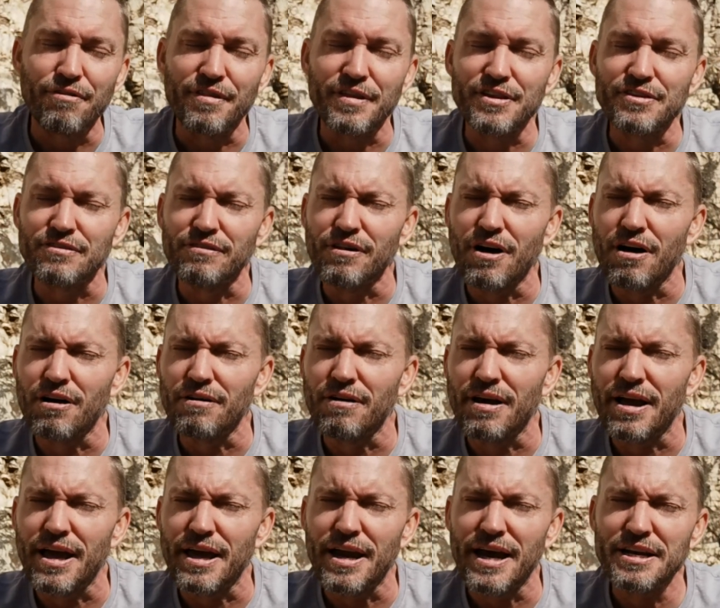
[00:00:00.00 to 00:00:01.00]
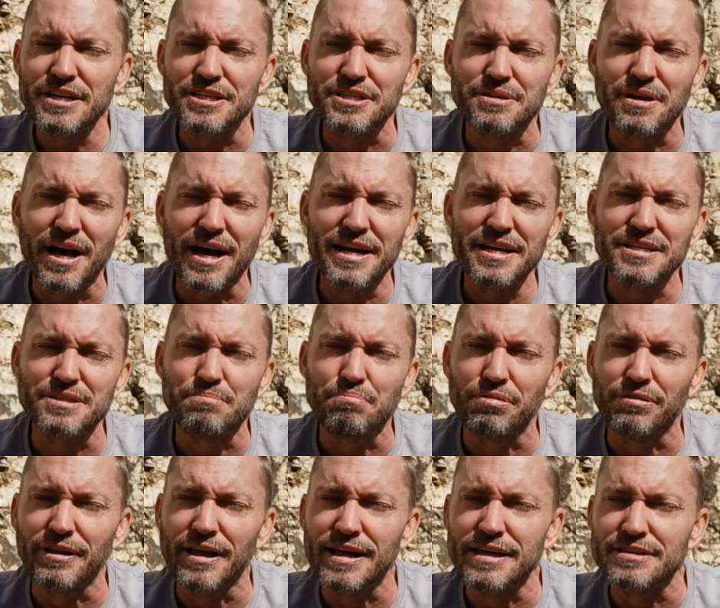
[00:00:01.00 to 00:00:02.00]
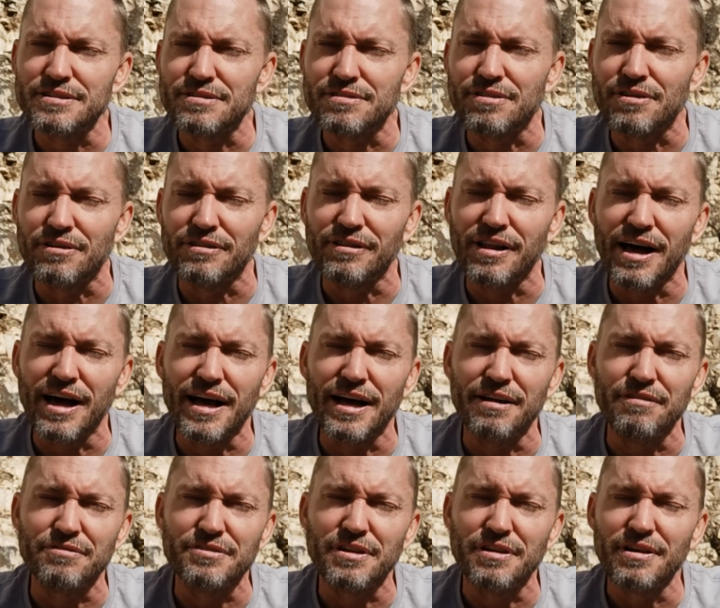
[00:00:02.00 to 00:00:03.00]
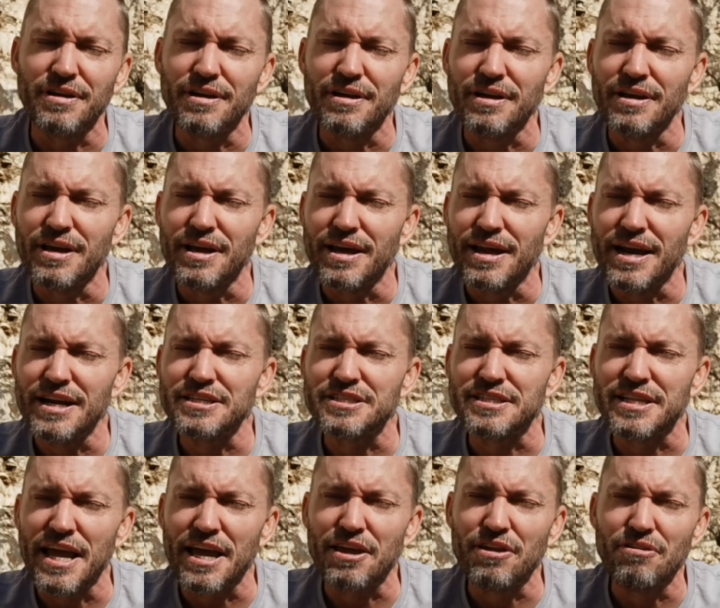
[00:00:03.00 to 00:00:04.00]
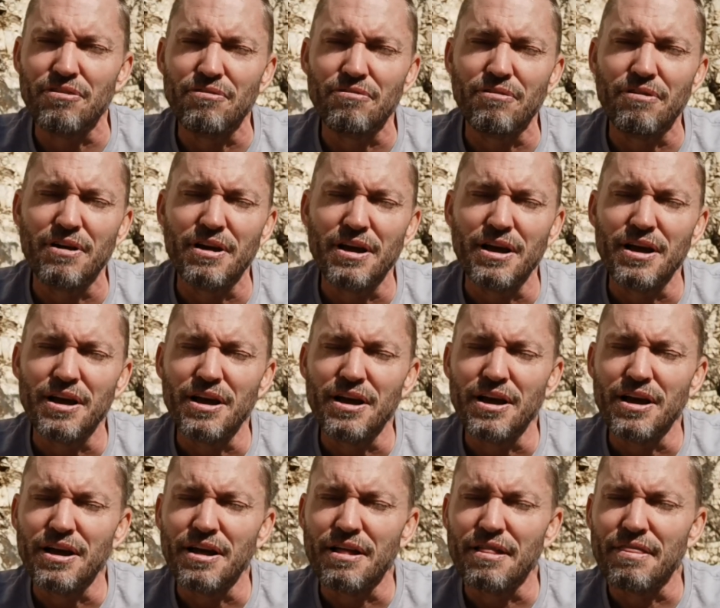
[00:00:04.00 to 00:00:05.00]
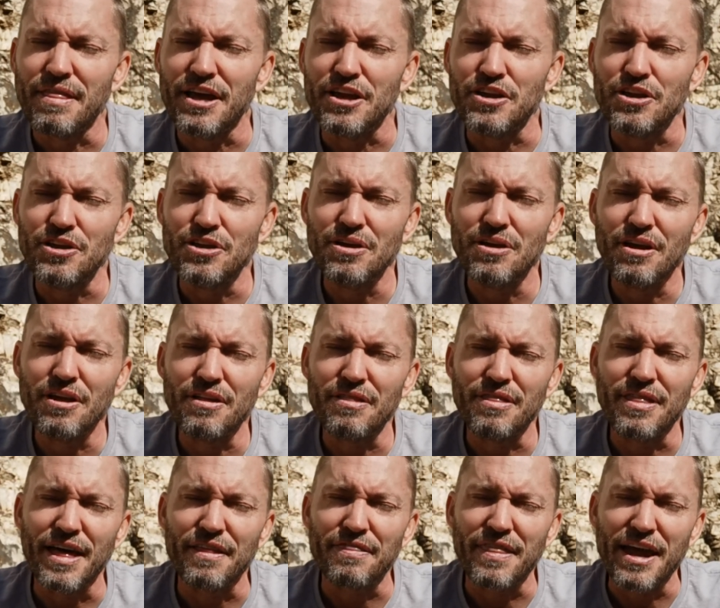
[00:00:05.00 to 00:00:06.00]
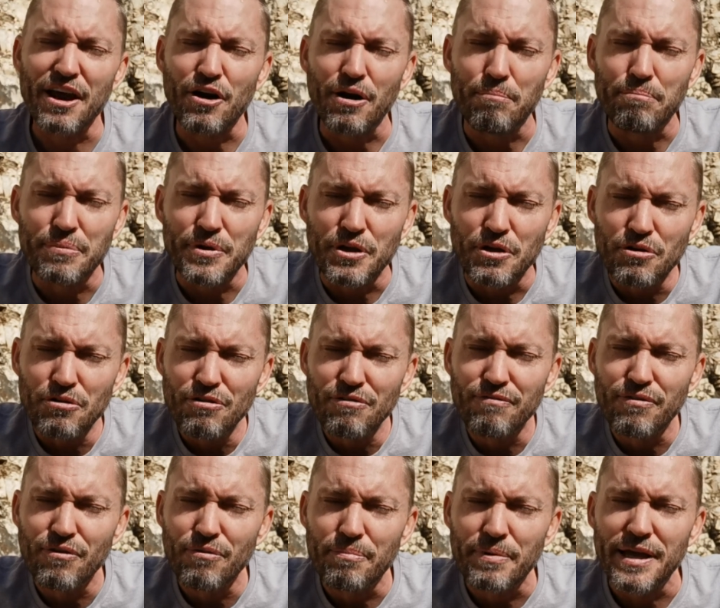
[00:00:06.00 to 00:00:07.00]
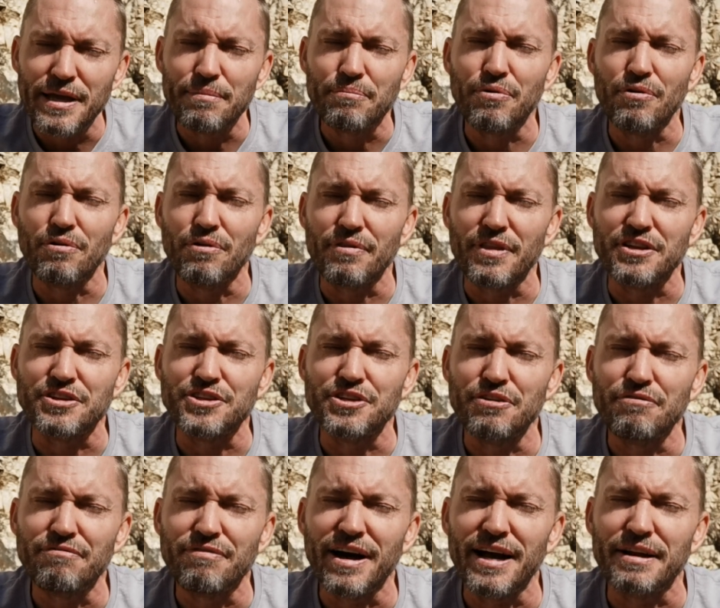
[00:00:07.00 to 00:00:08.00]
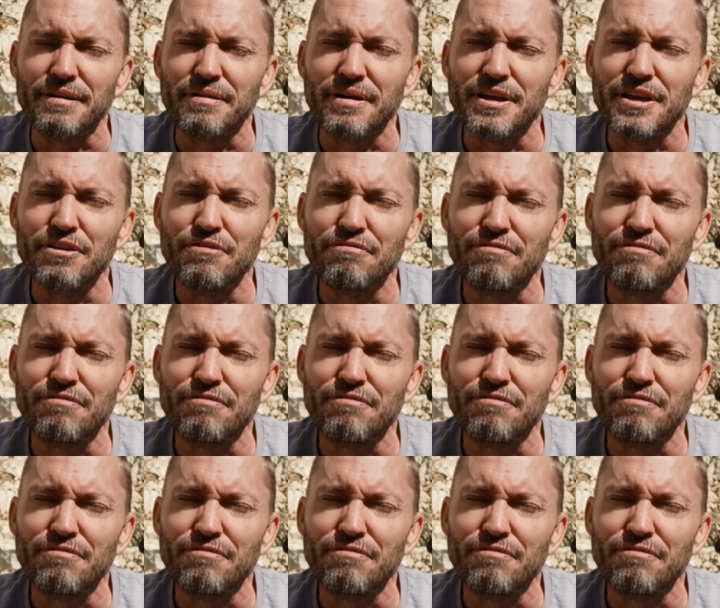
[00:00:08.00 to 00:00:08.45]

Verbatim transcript: this long, and I just bless their lives. And I just thank you that they are beautiful people, that you find